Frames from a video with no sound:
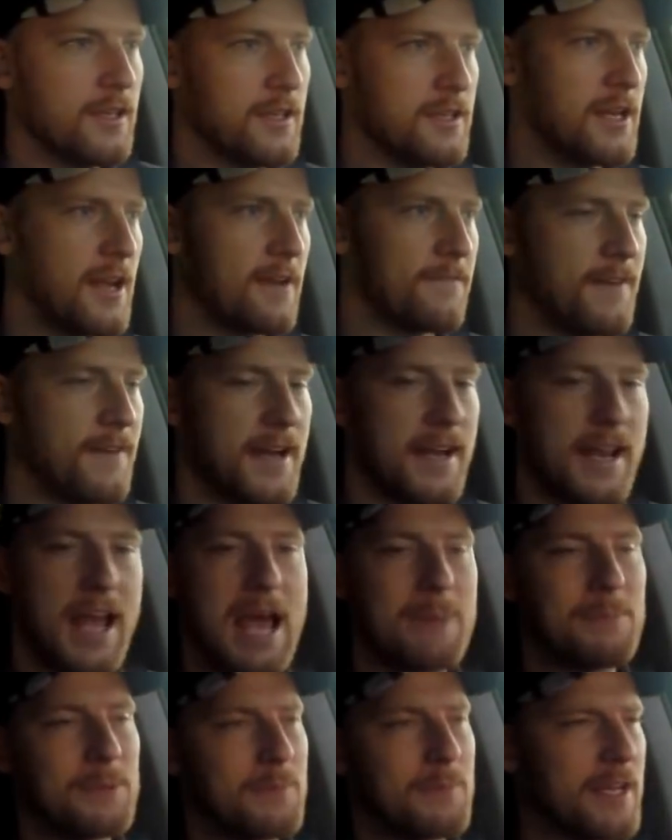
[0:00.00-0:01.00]
You got to find a
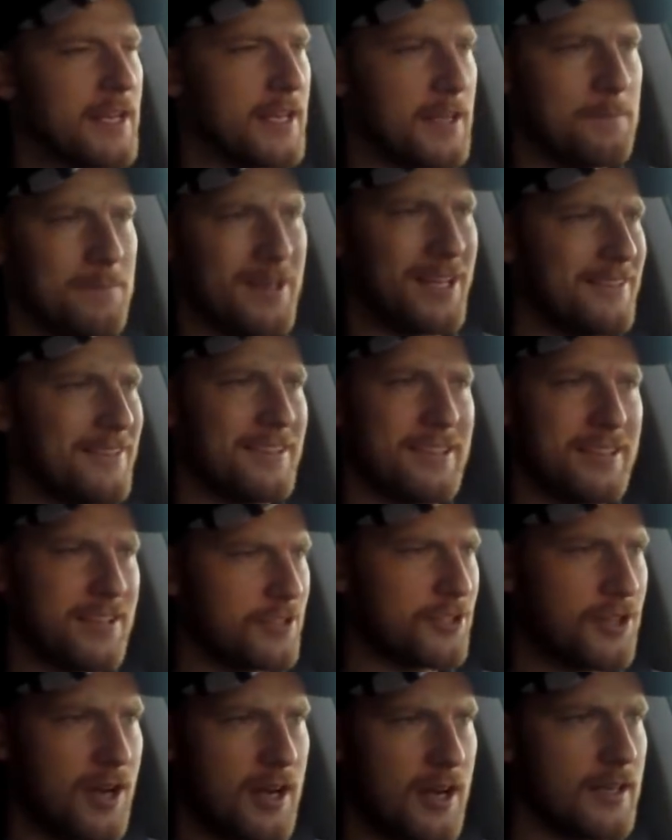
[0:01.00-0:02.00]
happy medium, but
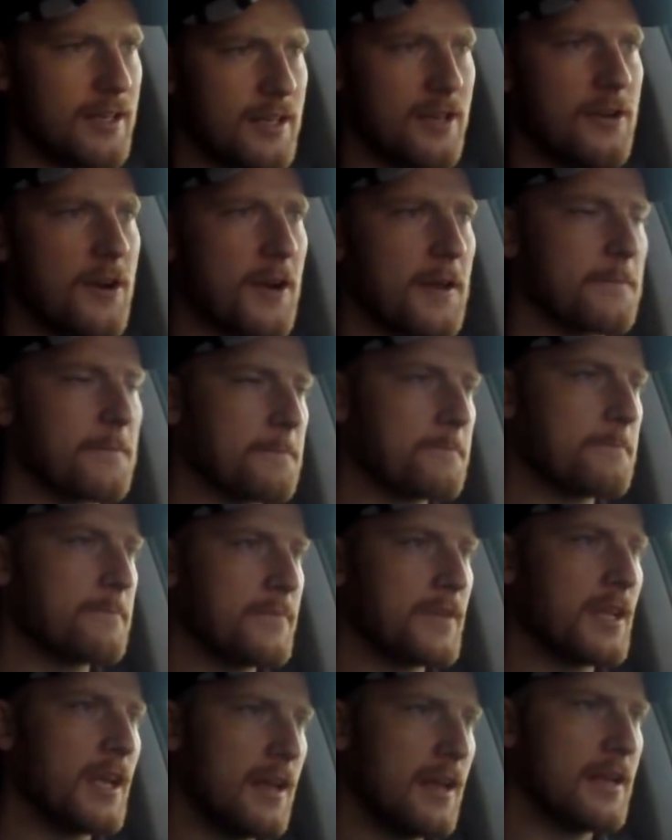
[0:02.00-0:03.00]
your truck can do it.
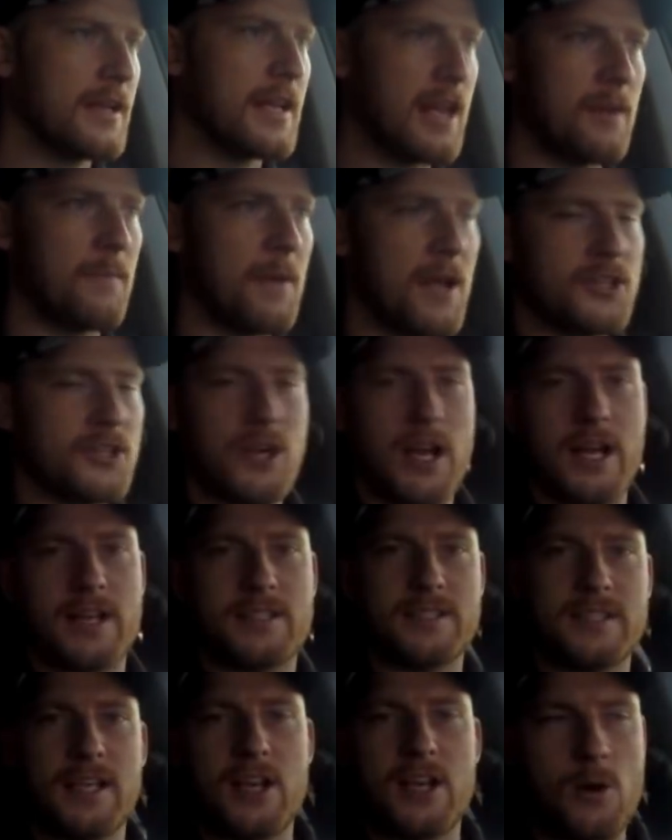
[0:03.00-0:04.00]
Now, I'm not trying
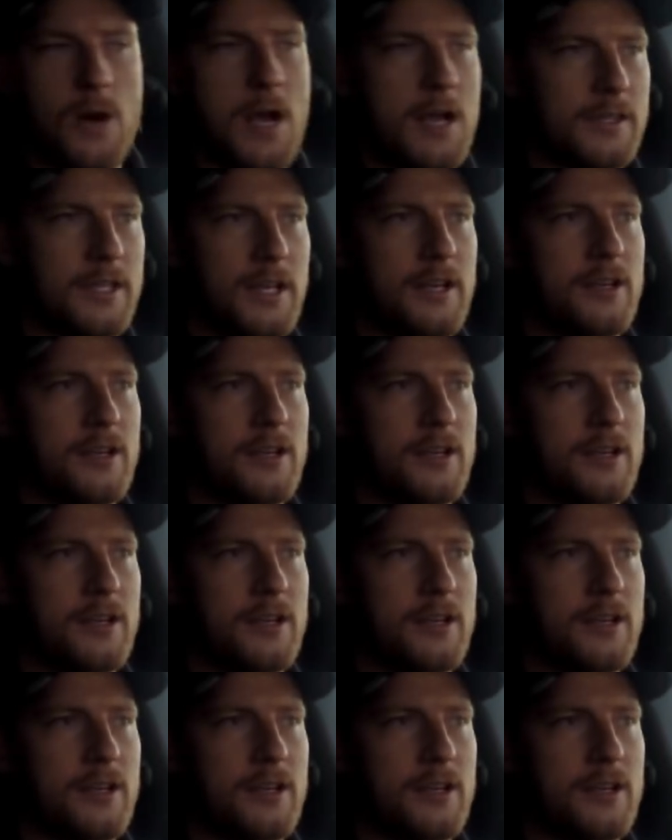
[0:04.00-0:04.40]
to say go out